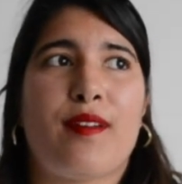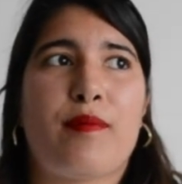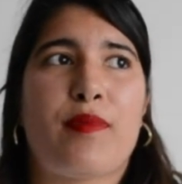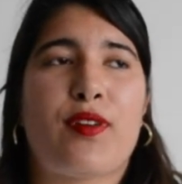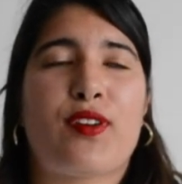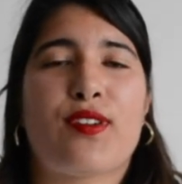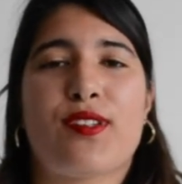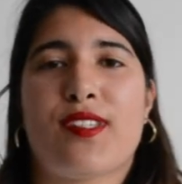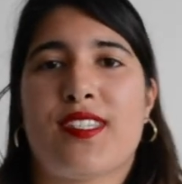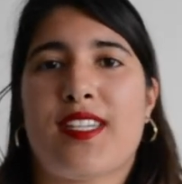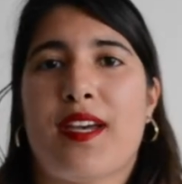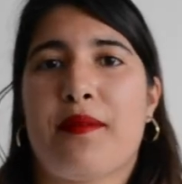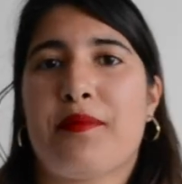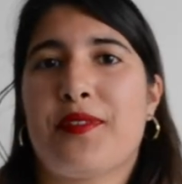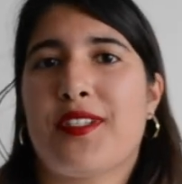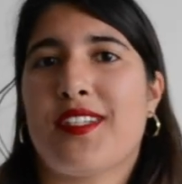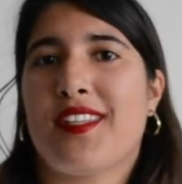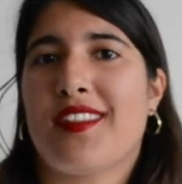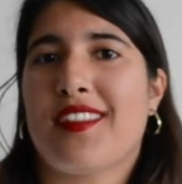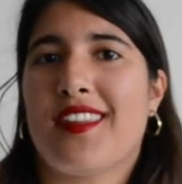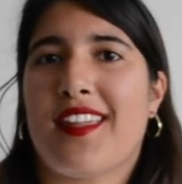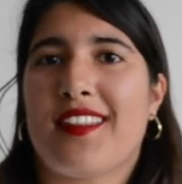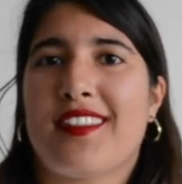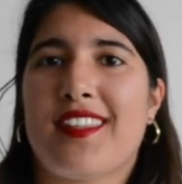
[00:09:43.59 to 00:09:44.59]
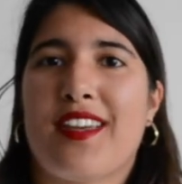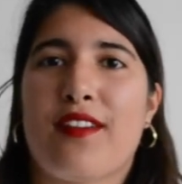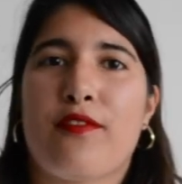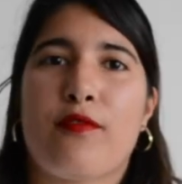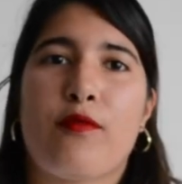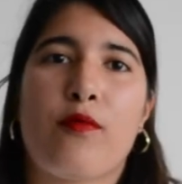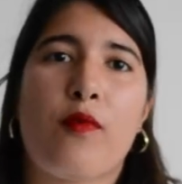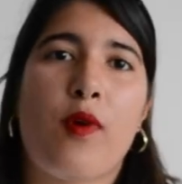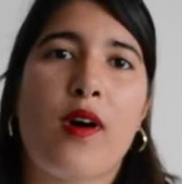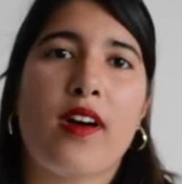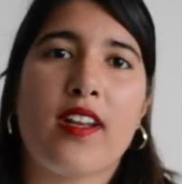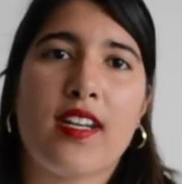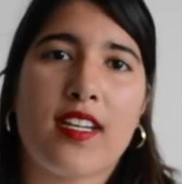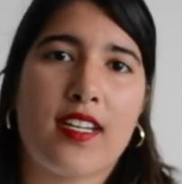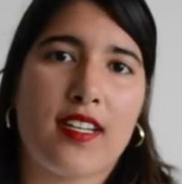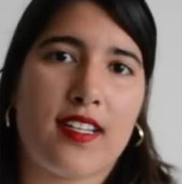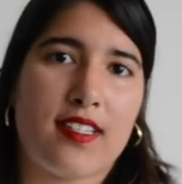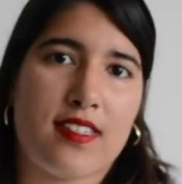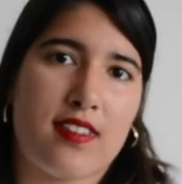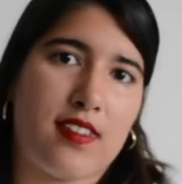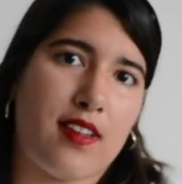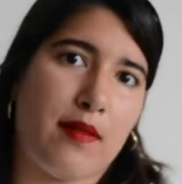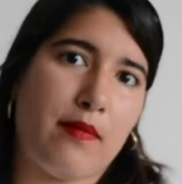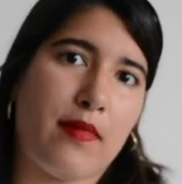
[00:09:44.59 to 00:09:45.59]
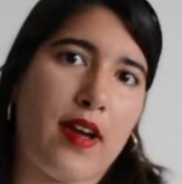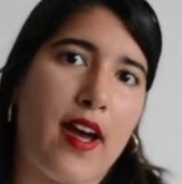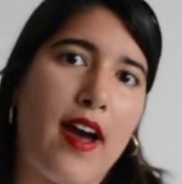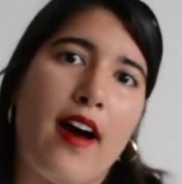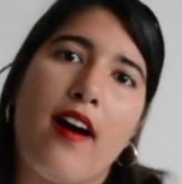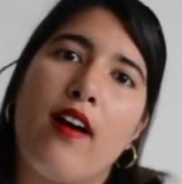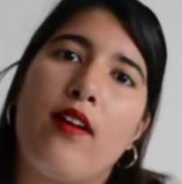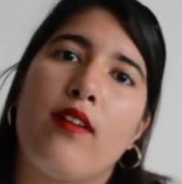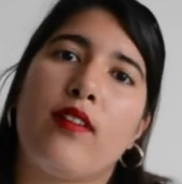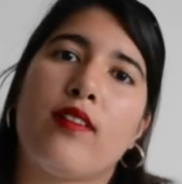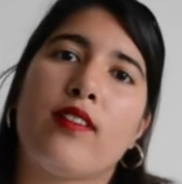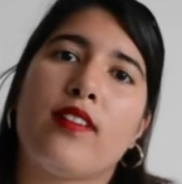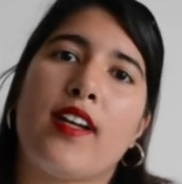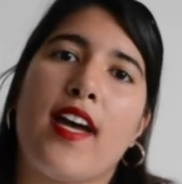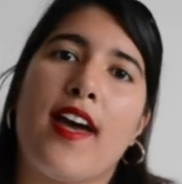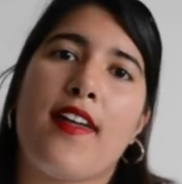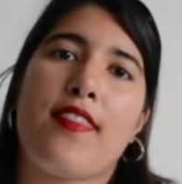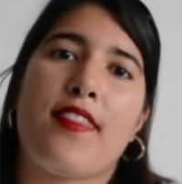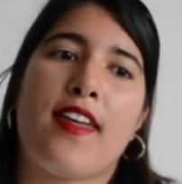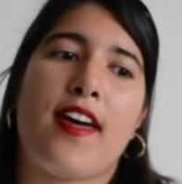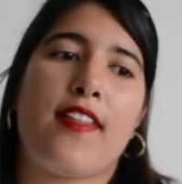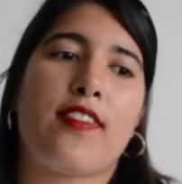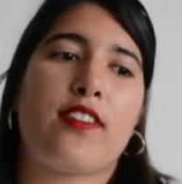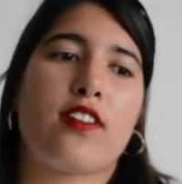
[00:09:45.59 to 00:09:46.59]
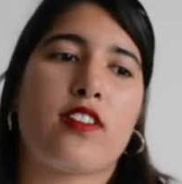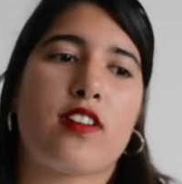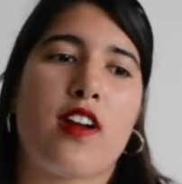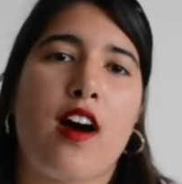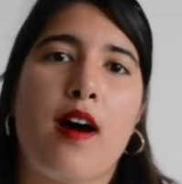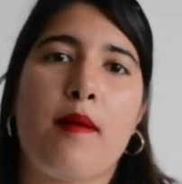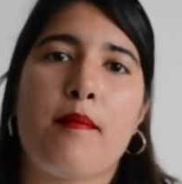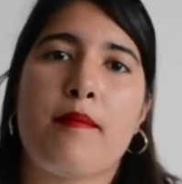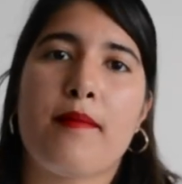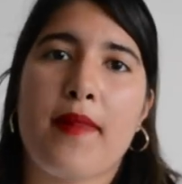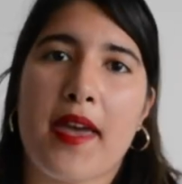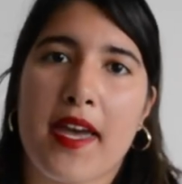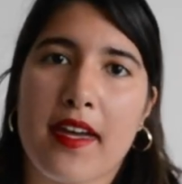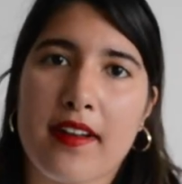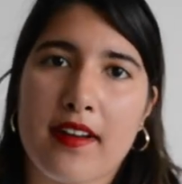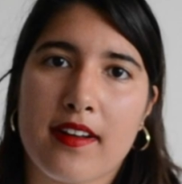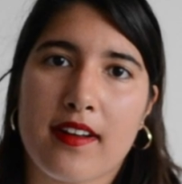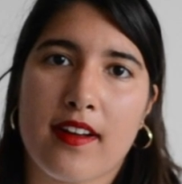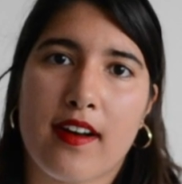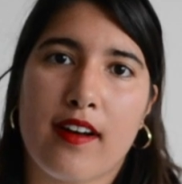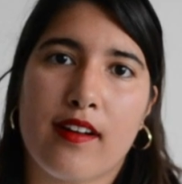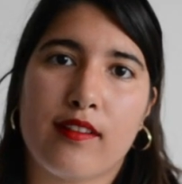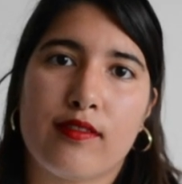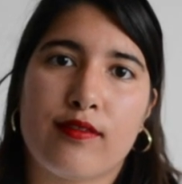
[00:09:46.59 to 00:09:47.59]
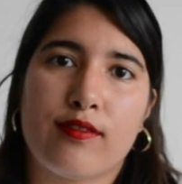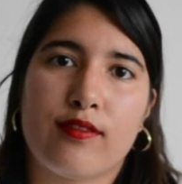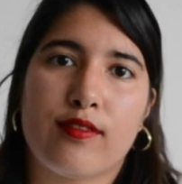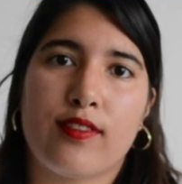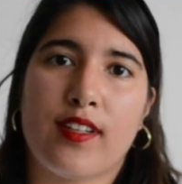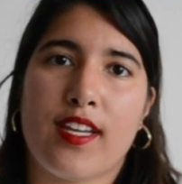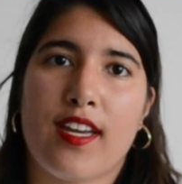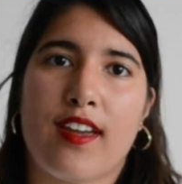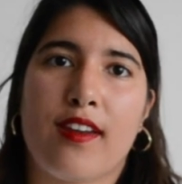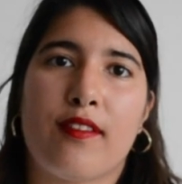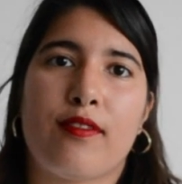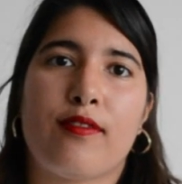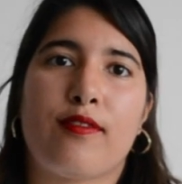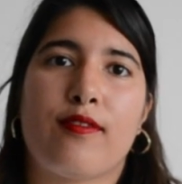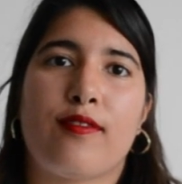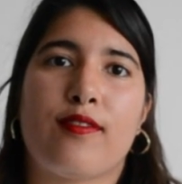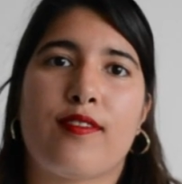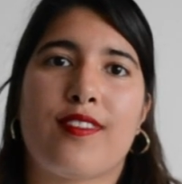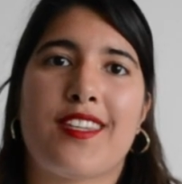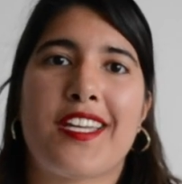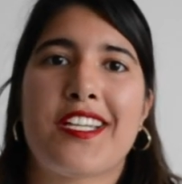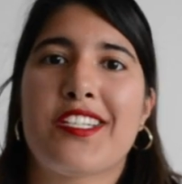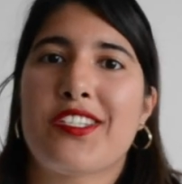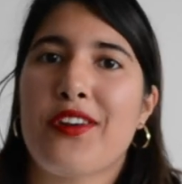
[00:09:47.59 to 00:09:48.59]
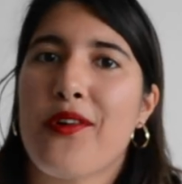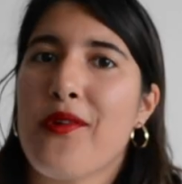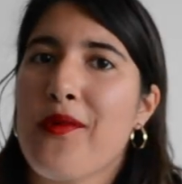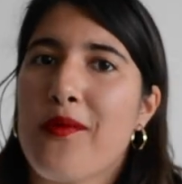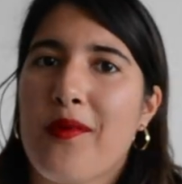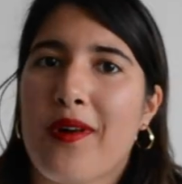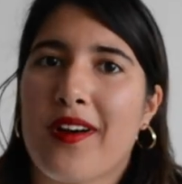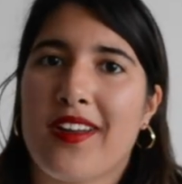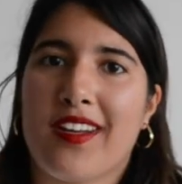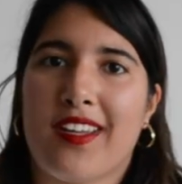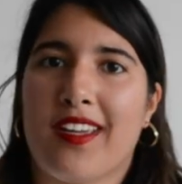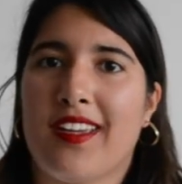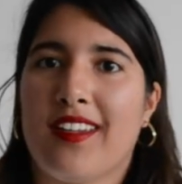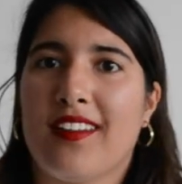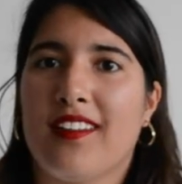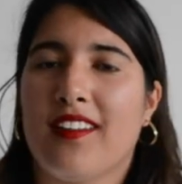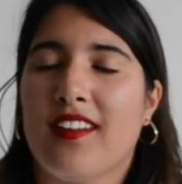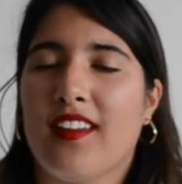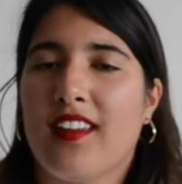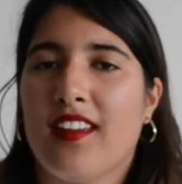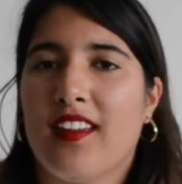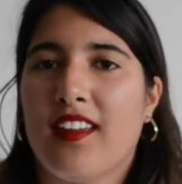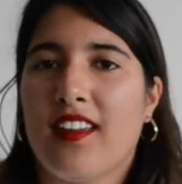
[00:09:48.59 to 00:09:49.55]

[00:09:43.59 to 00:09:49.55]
perception that they've wanted it somehow and that they're not man enough if they don't want it.